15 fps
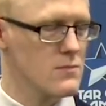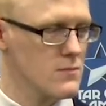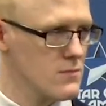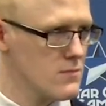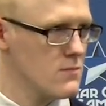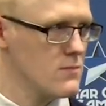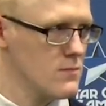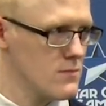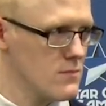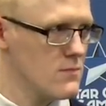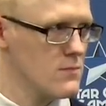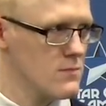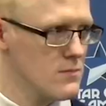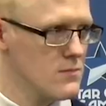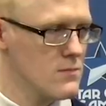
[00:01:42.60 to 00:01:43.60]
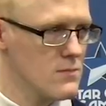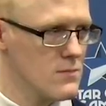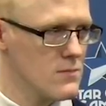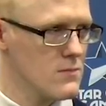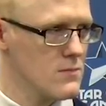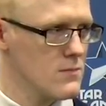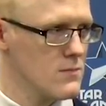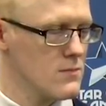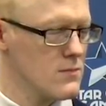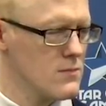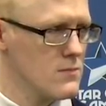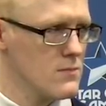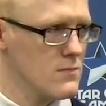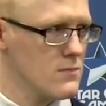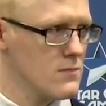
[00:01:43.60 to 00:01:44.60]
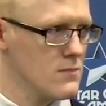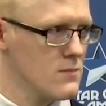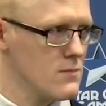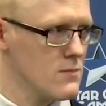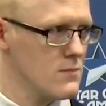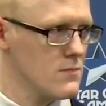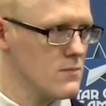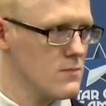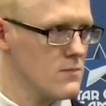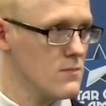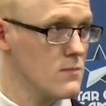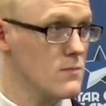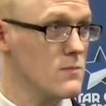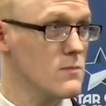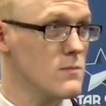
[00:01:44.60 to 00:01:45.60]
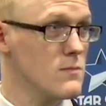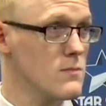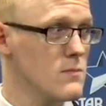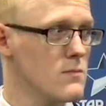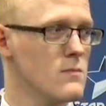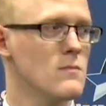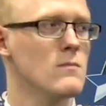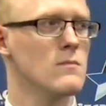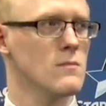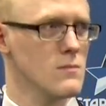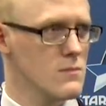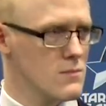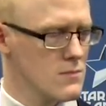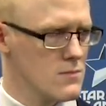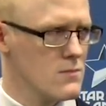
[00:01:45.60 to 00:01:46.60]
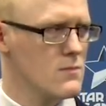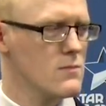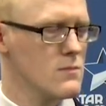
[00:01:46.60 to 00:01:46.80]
The person shown says nothing.